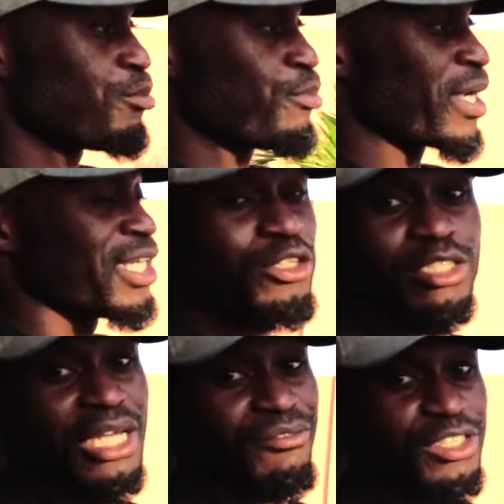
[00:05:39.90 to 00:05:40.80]
bringing the
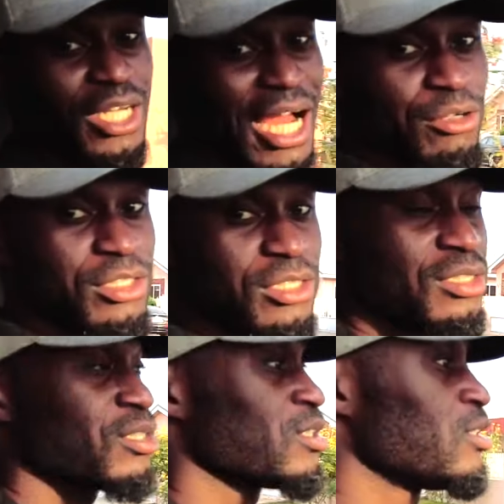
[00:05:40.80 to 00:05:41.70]
new stuff into the house.
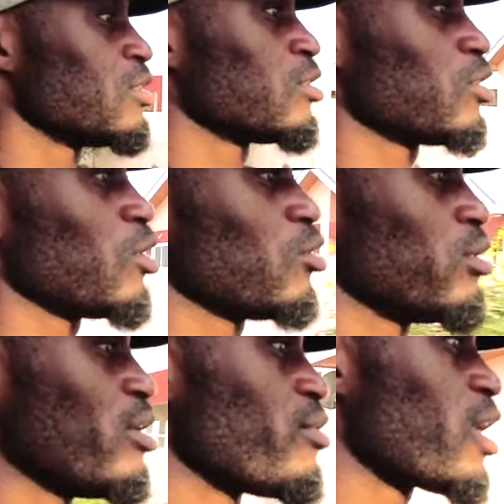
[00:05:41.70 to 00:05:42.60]

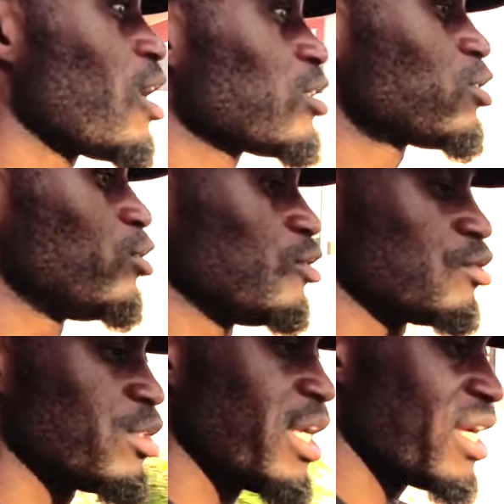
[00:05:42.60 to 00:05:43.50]
So in regards to
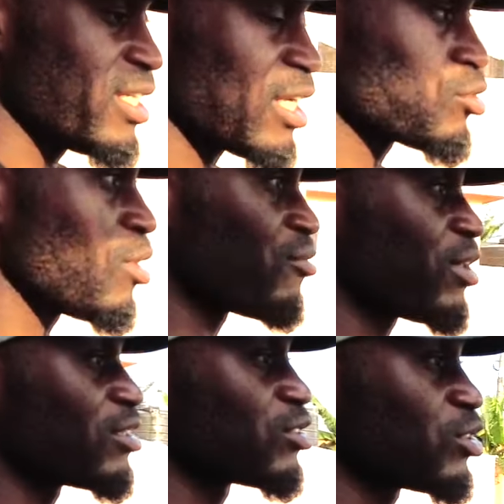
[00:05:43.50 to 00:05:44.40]
today, that's what
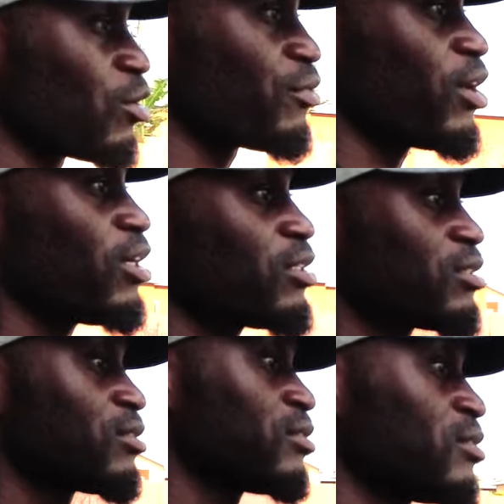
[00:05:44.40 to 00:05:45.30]
I've done so far.
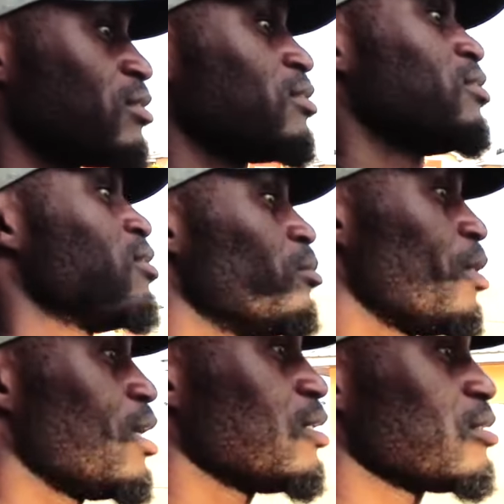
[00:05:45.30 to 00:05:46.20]

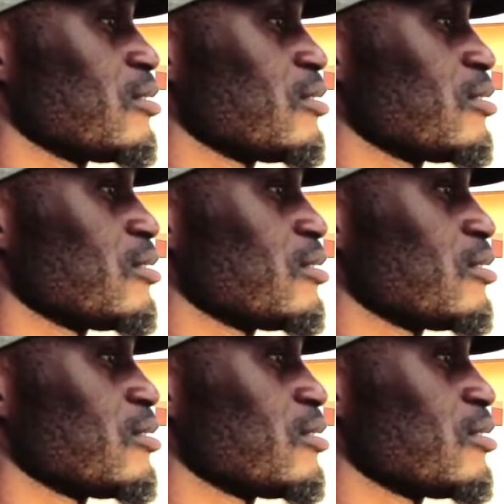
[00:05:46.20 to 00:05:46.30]
But